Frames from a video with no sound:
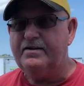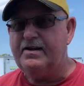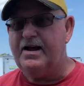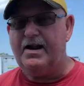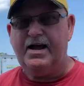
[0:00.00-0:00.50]

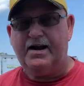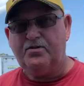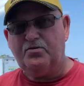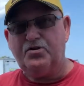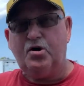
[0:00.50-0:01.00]
and I had it
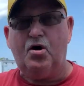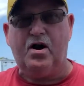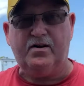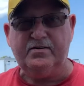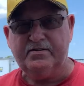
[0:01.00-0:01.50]
on the
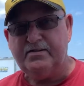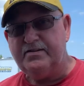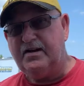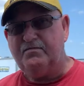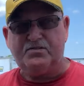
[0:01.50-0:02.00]
car
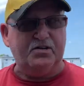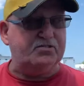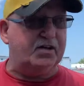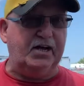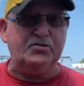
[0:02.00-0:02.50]
ever since
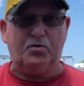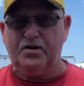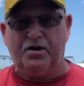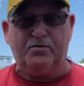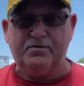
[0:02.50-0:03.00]
the kids were
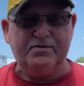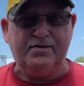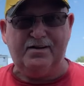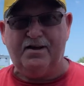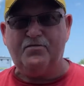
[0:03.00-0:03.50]
little,
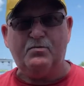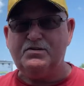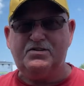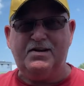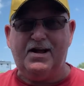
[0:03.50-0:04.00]
and they've always
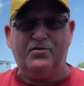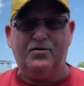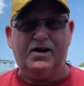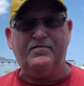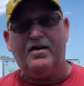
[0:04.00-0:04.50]
seen that
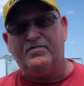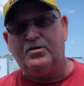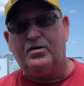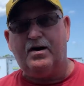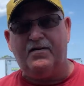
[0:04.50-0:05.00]
on every
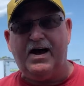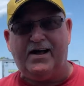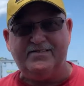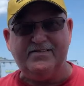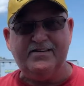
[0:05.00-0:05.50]
car I've
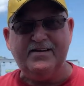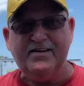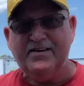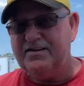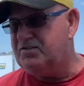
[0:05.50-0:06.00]
had.
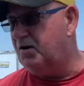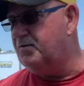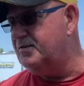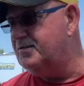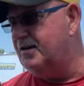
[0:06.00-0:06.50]

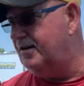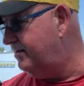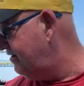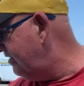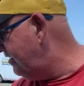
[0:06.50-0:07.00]
So it's
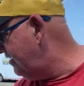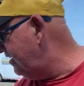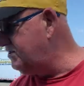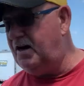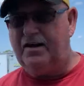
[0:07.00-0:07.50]

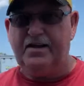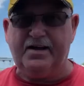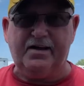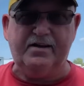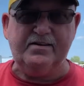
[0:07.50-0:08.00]
kind of
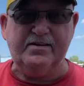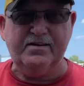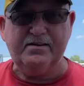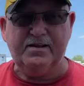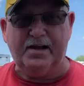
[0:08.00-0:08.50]
like a
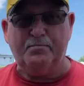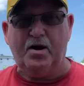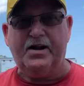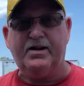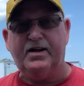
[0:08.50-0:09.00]

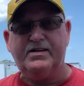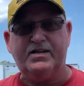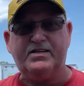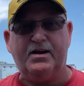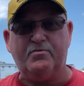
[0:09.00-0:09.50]
buddy that I take
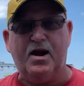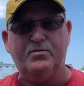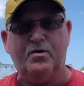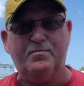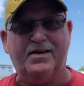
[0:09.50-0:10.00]

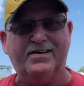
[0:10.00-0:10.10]
riding with.